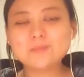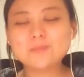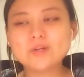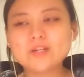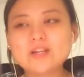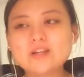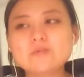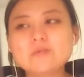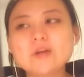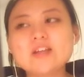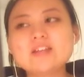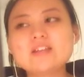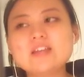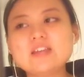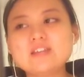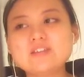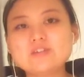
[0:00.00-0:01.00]
when I
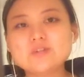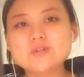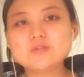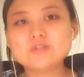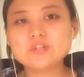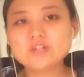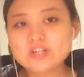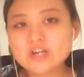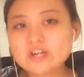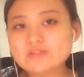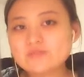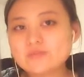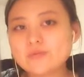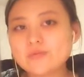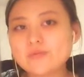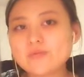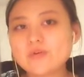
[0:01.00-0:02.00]
went into the
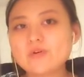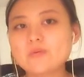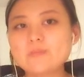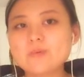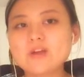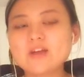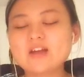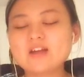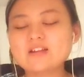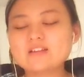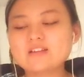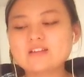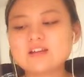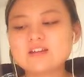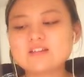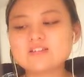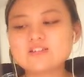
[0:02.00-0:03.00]
changing room
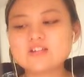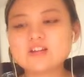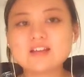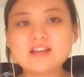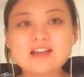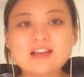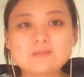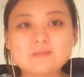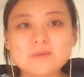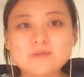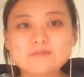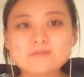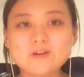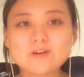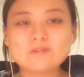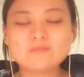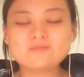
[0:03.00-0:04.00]
and I checked out my
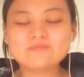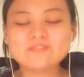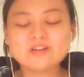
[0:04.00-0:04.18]
phone,